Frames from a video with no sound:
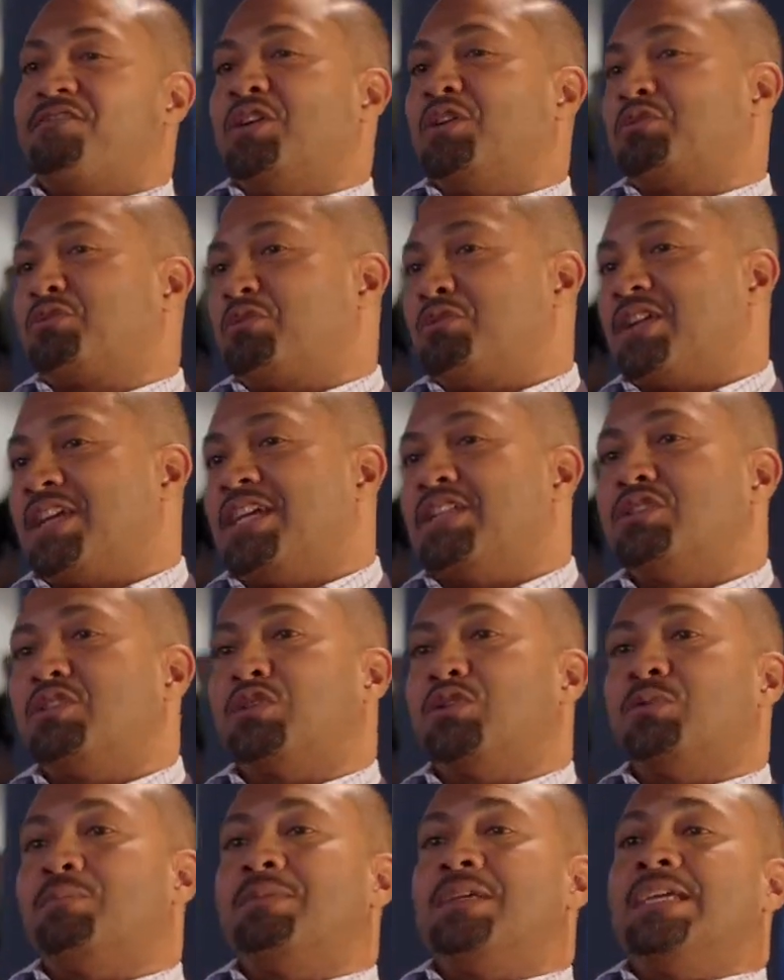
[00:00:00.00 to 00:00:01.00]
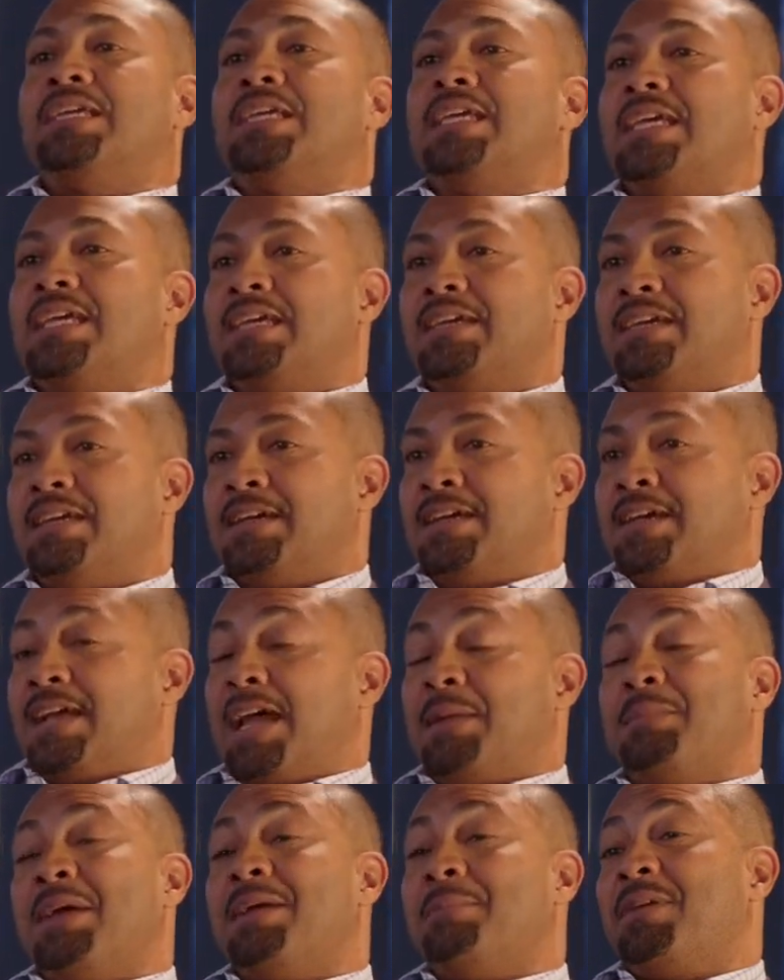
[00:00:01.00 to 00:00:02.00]
filtered into me,
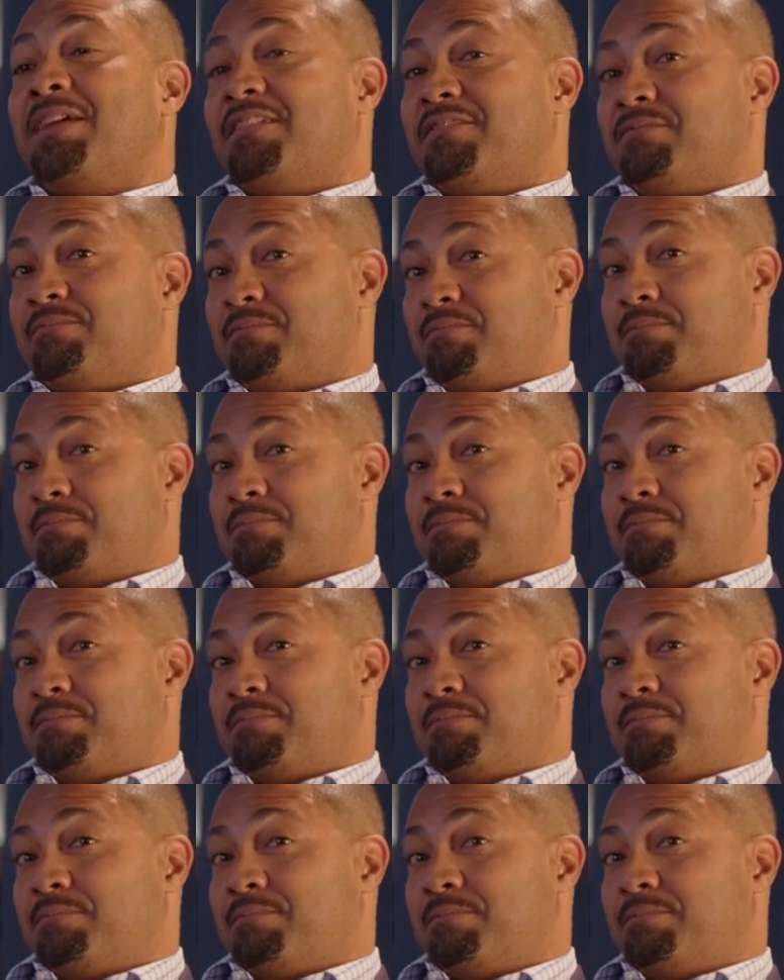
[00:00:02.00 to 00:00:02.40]
and maybe a,